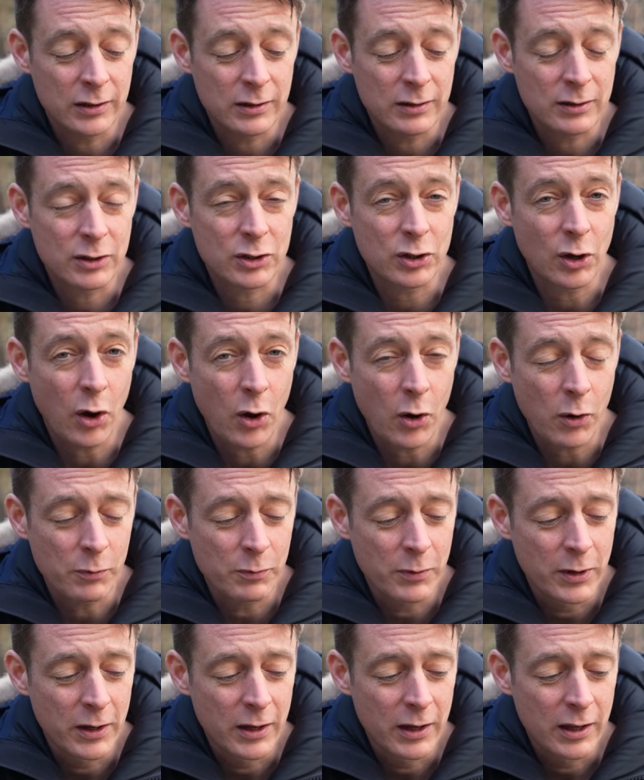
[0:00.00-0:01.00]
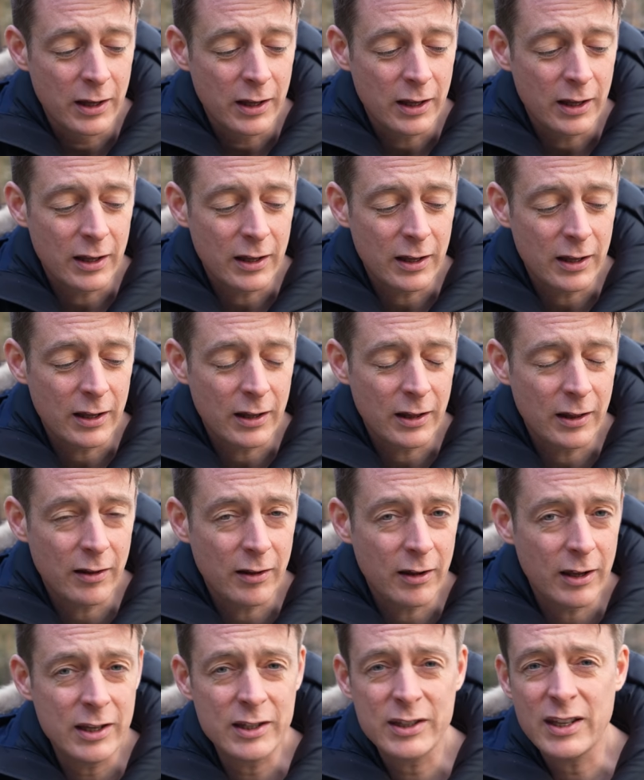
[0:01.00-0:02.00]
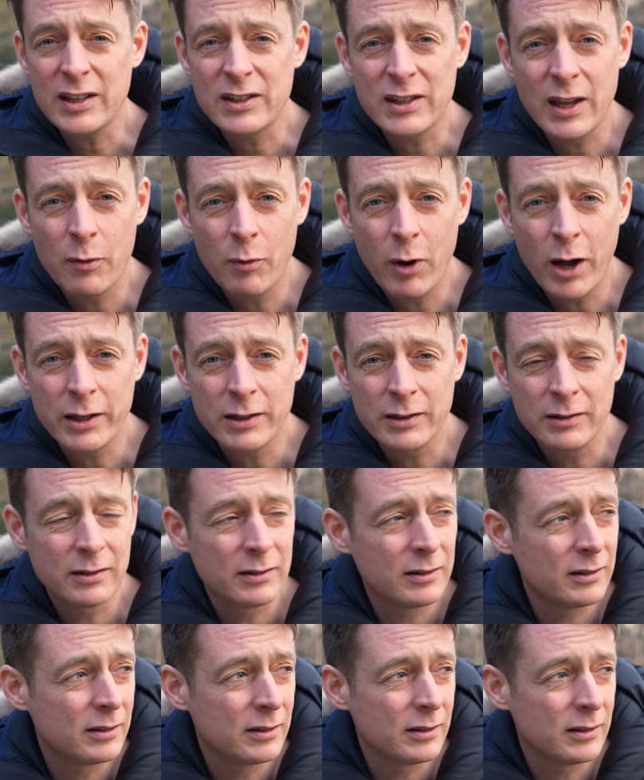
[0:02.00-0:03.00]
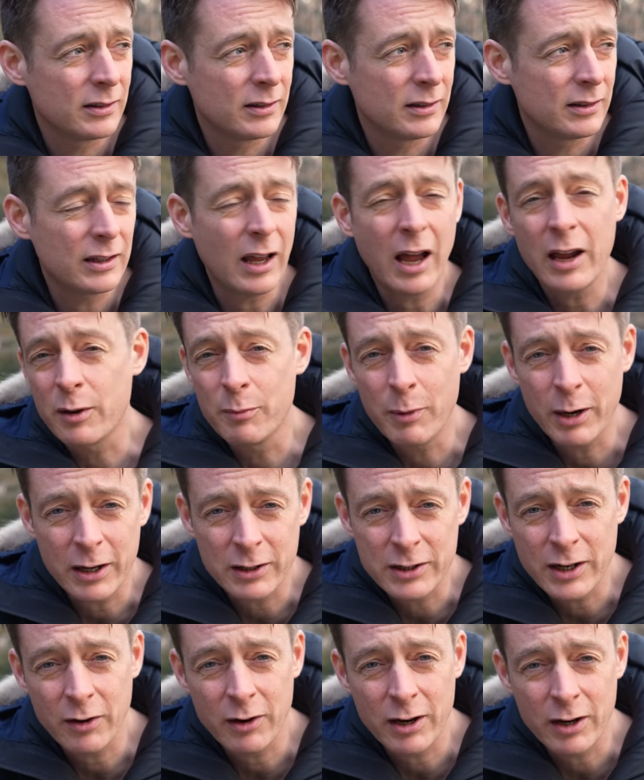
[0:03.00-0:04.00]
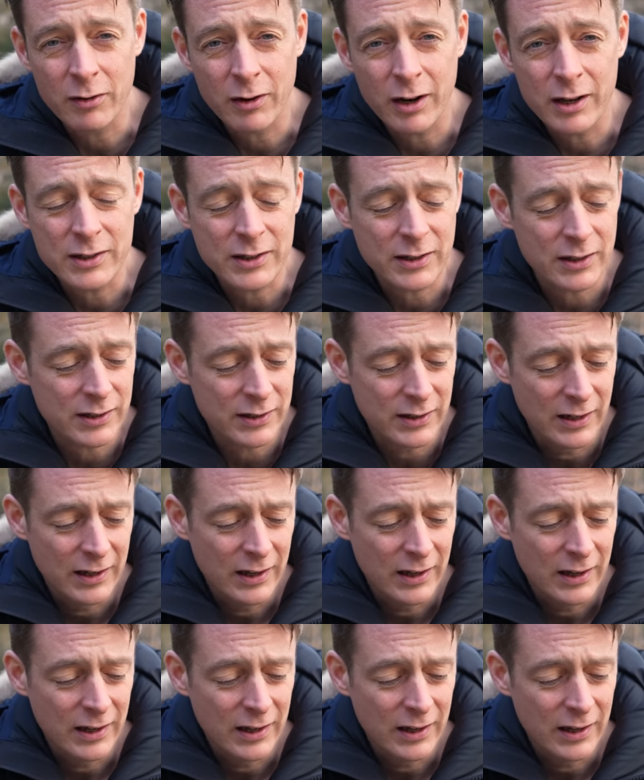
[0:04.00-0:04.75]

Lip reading: So he says they want the humanitarian crisis.